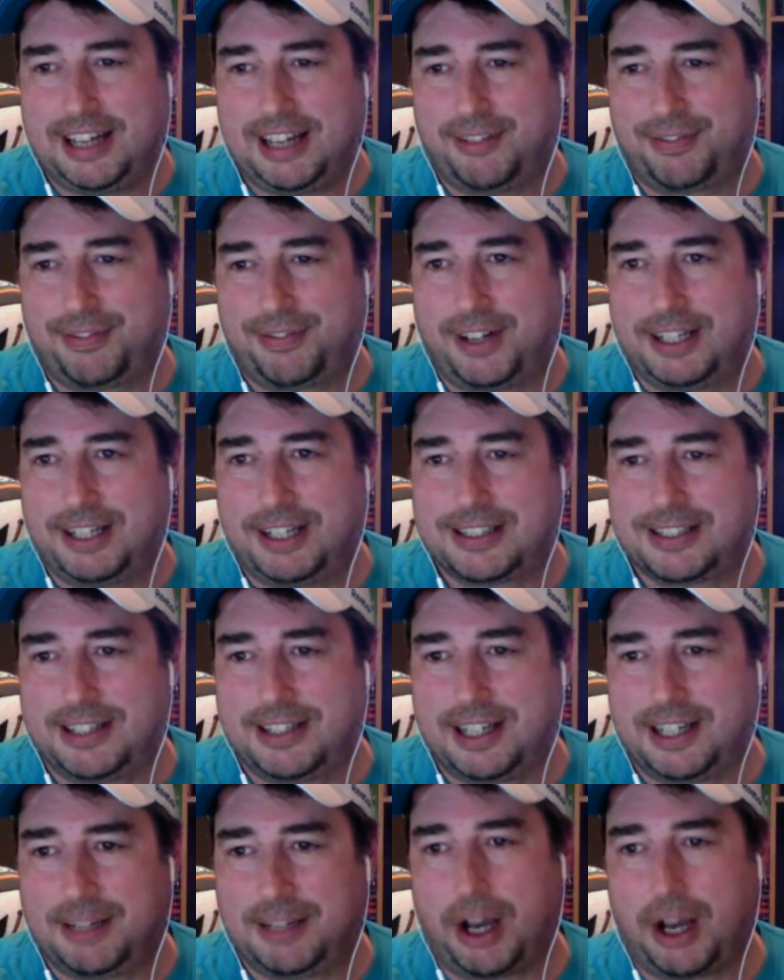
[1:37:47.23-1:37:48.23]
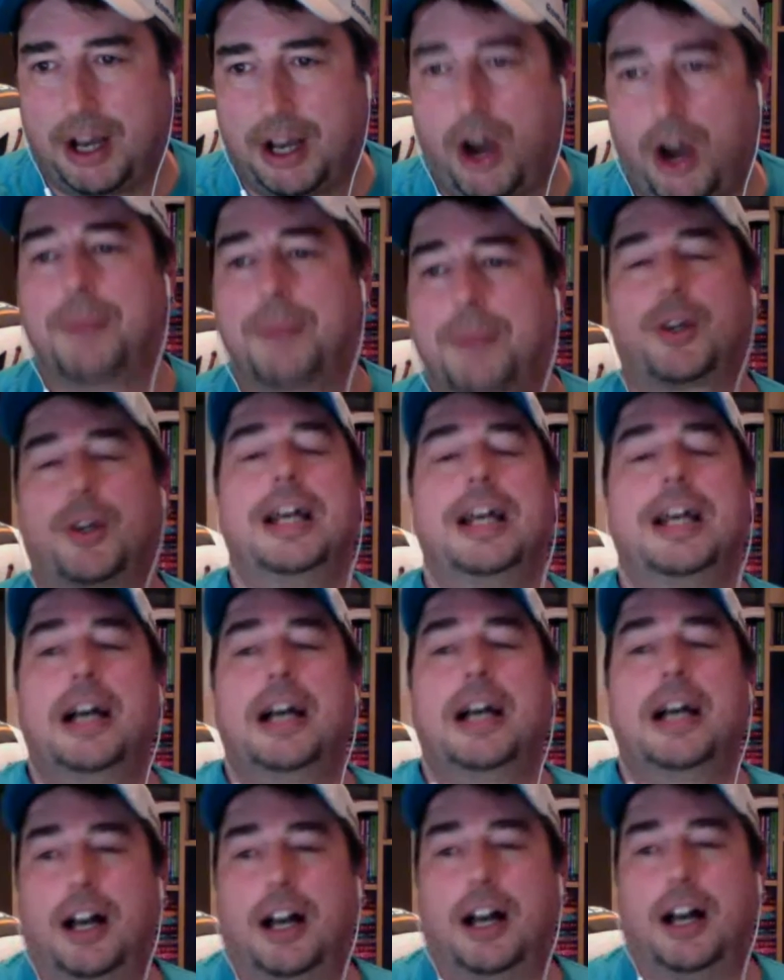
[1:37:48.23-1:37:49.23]
find his name. Oh, I'm sorry.
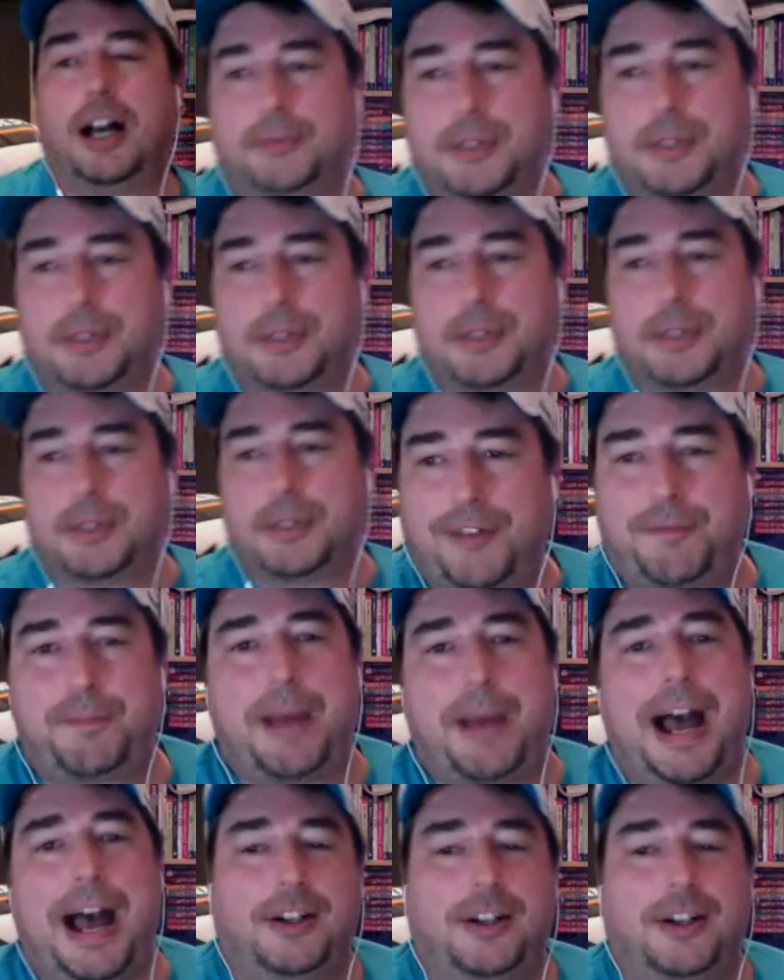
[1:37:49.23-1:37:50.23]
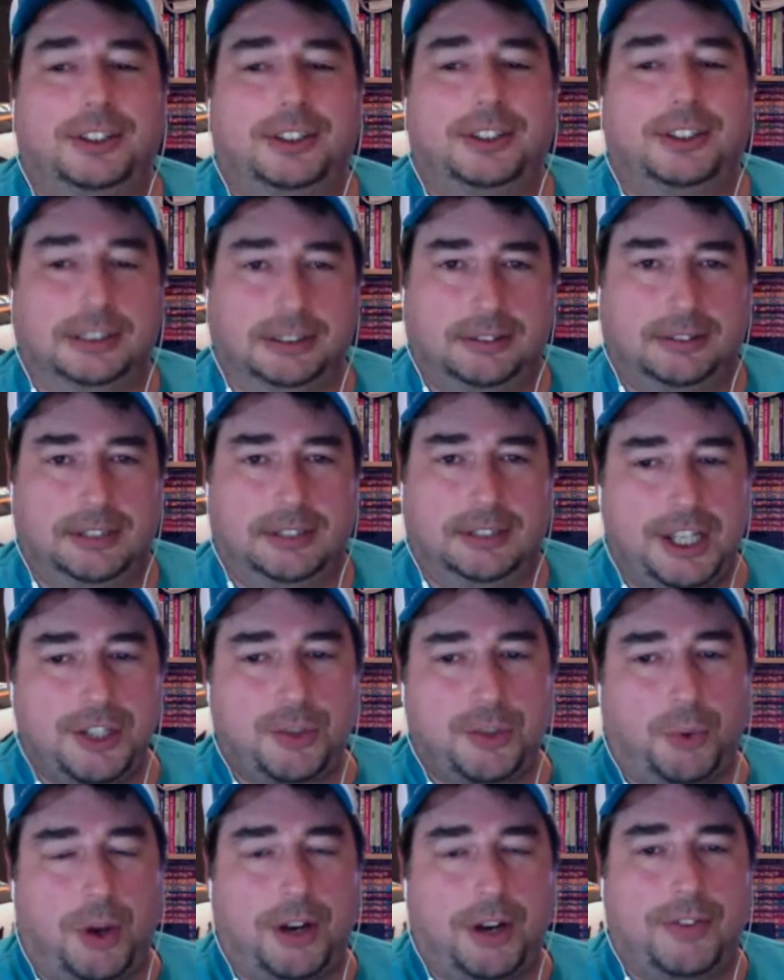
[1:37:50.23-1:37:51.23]
Jeff Patterson.
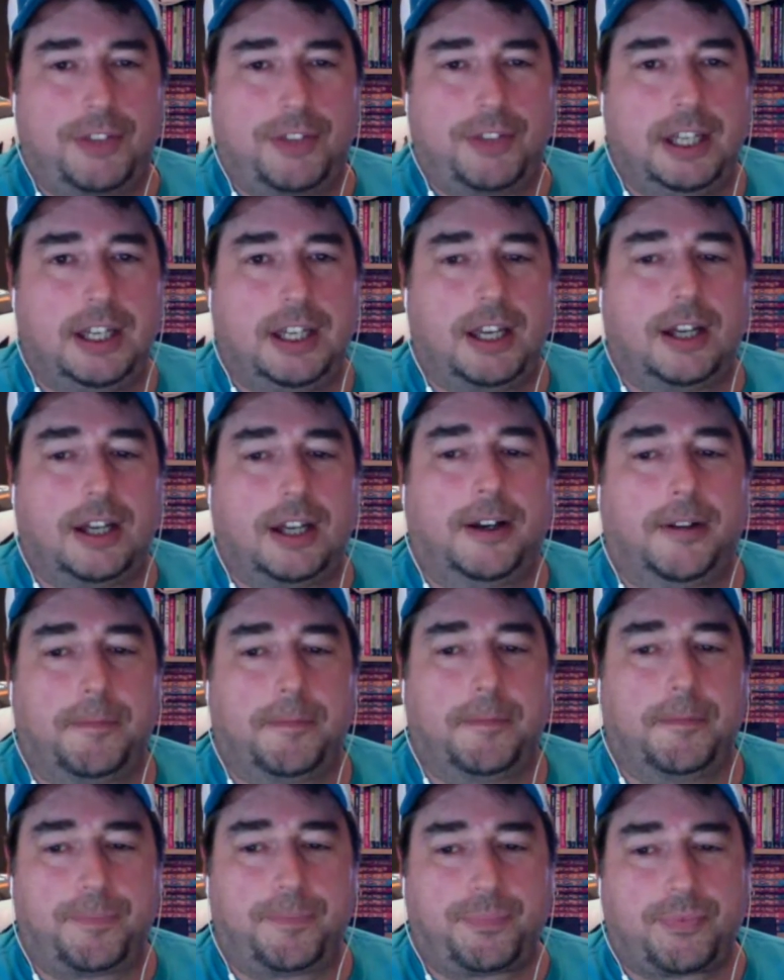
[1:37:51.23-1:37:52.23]
He's one of the